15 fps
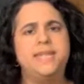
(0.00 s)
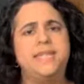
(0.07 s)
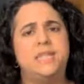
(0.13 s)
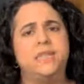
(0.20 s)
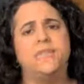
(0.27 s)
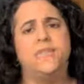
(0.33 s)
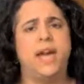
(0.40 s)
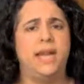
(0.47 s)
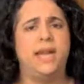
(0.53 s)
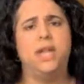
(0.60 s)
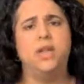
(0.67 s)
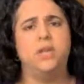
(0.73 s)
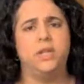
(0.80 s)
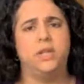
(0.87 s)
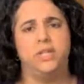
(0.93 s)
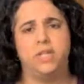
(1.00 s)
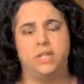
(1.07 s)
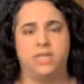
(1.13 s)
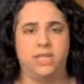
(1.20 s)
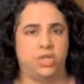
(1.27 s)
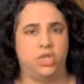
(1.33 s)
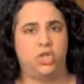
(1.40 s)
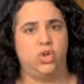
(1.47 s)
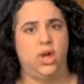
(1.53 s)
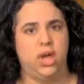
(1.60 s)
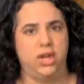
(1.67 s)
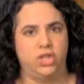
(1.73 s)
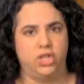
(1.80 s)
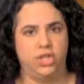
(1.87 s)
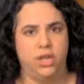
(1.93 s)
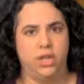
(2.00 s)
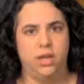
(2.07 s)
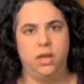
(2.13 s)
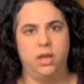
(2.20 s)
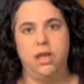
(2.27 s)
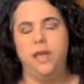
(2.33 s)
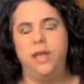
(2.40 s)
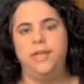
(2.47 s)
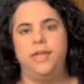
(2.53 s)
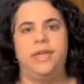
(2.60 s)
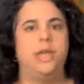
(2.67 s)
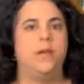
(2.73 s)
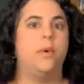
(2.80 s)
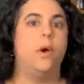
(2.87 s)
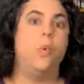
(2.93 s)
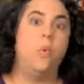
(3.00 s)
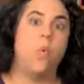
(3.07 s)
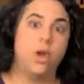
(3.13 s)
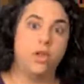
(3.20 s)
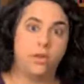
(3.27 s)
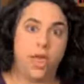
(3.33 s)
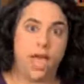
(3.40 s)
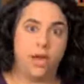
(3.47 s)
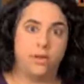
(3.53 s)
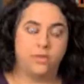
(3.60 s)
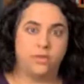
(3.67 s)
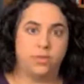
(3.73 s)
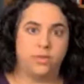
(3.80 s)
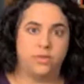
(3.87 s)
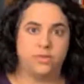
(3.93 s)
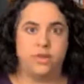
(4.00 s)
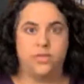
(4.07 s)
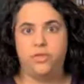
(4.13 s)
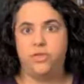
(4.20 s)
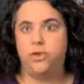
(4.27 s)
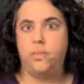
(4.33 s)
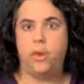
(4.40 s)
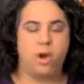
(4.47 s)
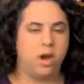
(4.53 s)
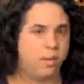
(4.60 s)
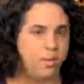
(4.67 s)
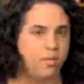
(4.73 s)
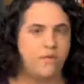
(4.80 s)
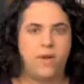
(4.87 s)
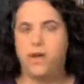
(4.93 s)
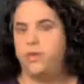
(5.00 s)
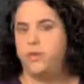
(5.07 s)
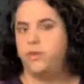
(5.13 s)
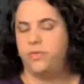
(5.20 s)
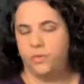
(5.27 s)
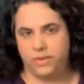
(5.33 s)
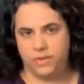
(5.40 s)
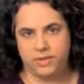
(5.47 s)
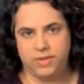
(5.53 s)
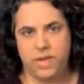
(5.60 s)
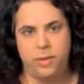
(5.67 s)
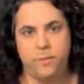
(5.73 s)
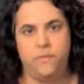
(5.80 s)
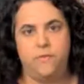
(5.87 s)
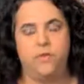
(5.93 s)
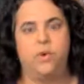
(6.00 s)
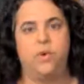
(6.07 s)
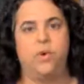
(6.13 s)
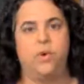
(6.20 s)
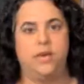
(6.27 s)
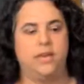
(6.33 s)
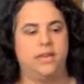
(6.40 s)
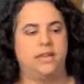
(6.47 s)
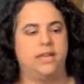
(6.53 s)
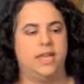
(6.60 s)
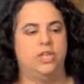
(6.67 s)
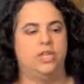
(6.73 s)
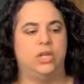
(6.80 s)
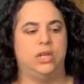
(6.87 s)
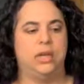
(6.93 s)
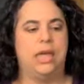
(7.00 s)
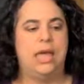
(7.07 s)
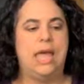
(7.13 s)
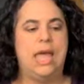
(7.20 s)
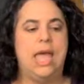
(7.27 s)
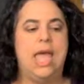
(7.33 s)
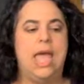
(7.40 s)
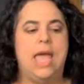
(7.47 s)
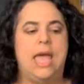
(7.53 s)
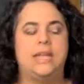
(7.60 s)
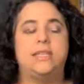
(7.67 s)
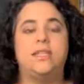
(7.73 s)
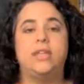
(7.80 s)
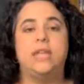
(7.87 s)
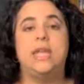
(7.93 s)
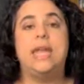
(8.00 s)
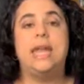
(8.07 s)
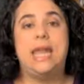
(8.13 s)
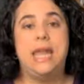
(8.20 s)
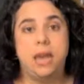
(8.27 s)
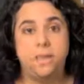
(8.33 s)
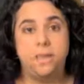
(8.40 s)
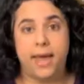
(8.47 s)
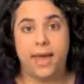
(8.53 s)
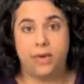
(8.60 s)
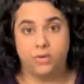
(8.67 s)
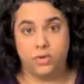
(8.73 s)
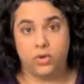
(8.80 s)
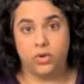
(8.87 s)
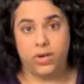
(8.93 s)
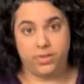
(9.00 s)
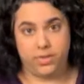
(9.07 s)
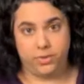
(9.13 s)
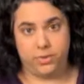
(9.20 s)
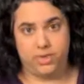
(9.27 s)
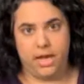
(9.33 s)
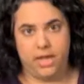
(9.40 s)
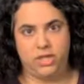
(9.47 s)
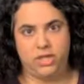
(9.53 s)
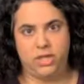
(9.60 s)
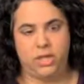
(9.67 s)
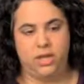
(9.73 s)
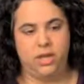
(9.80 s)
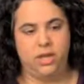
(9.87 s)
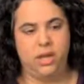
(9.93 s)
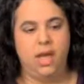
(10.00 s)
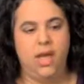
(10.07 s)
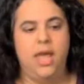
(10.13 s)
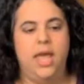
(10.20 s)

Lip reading: It's defining your logistics strategy, thinking about what you'll outsource to third-party providers versus keep for your organization. It's looking at inbound transportation.